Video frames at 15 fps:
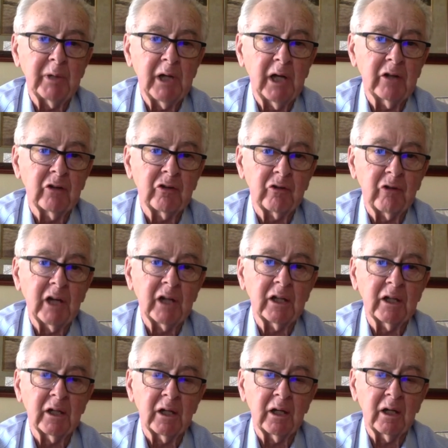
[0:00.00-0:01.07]
be done to
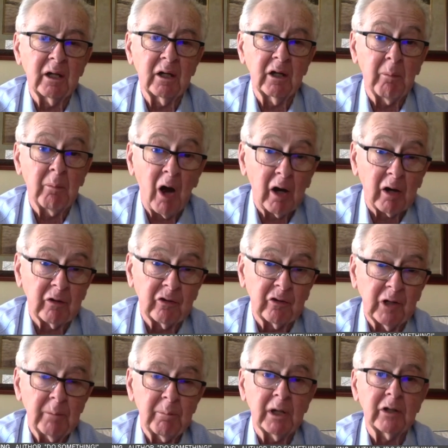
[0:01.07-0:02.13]
strengthen
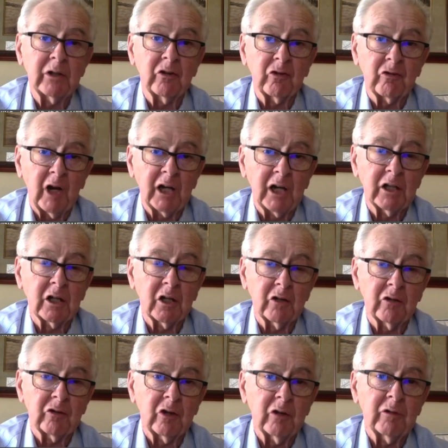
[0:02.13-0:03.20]
democracy, but to strengthen
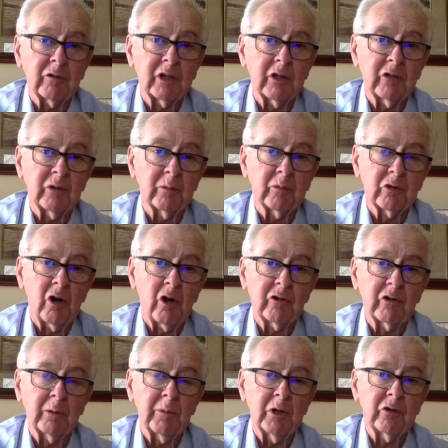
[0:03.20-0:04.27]
conservatism's
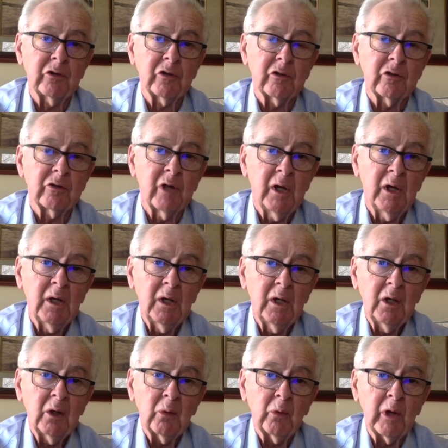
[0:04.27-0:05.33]
contributions
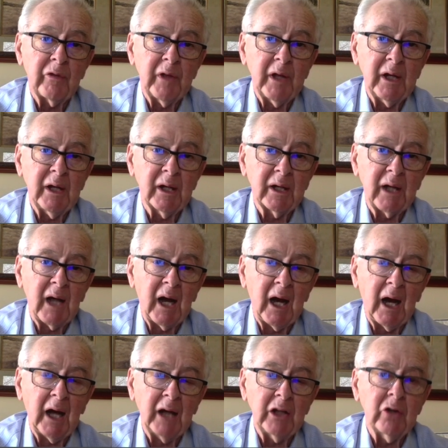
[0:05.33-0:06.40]
within it. I,
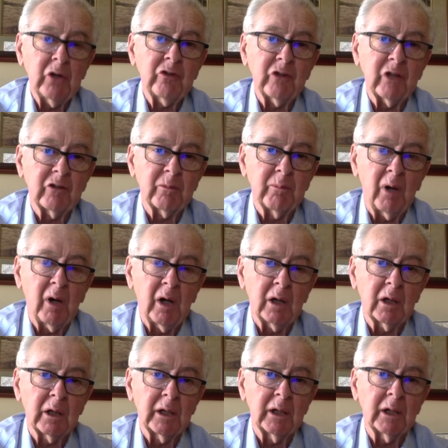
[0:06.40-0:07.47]
I use this
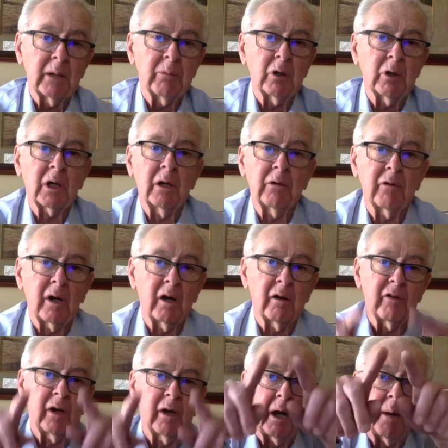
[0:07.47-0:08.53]
model in the book of a, of
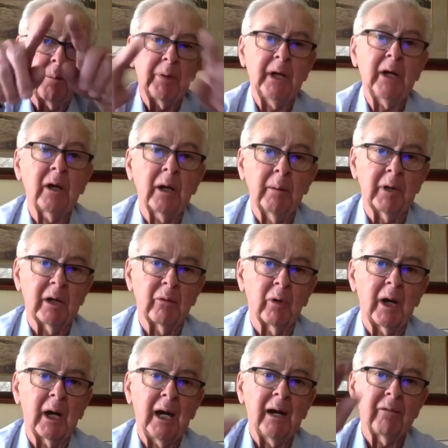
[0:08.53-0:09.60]
a, a pyramid where
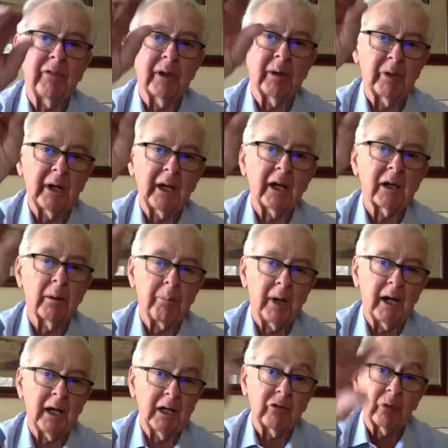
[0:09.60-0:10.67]
I have the political
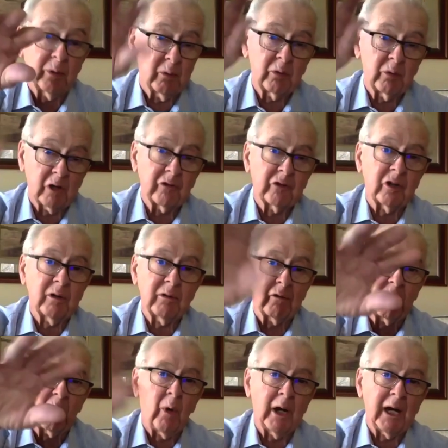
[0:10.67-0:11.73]
parties, conservative
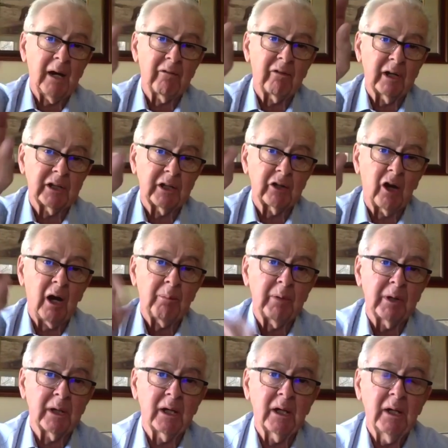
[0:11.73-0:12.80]
or whatever, at the top
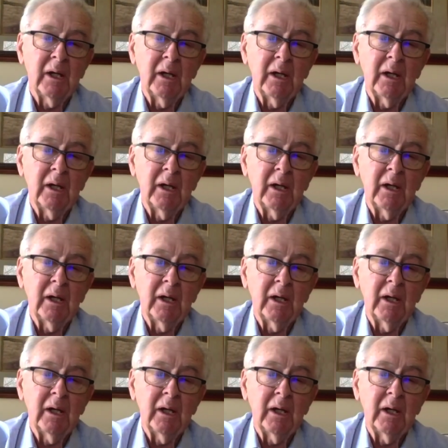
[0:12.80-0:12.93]
of the